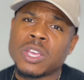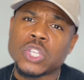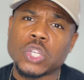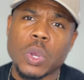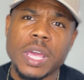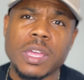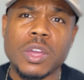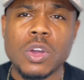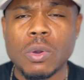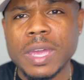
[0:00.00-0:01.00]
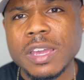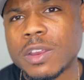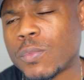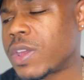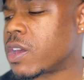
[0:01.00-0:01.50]
so they can go ahead
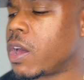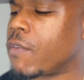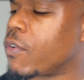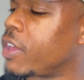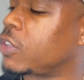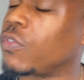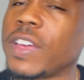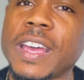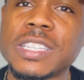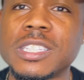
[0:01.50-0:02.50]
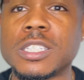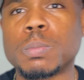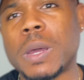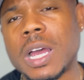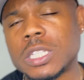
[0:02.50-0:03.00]
and recover as fast as
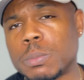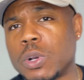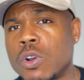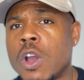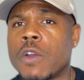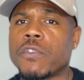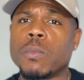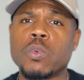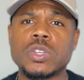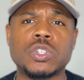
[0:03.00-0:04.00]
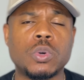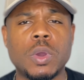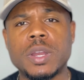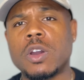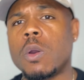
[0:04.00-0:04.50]
possible from what's
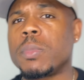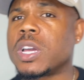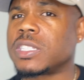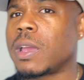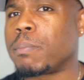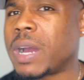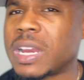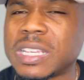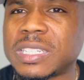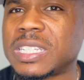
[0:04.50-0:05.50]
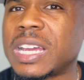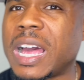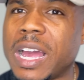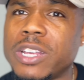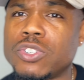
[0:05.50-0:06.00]
going on because their body is
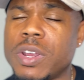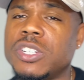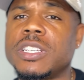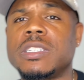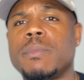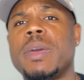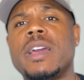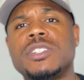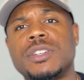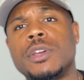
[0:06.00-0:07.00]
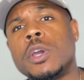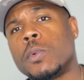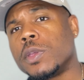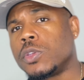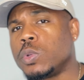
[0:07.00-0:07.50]
dehydrated. Just imagine
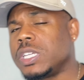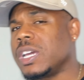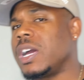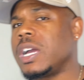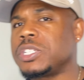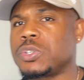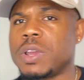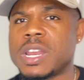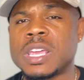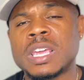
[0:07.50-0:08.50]
when you dehydrated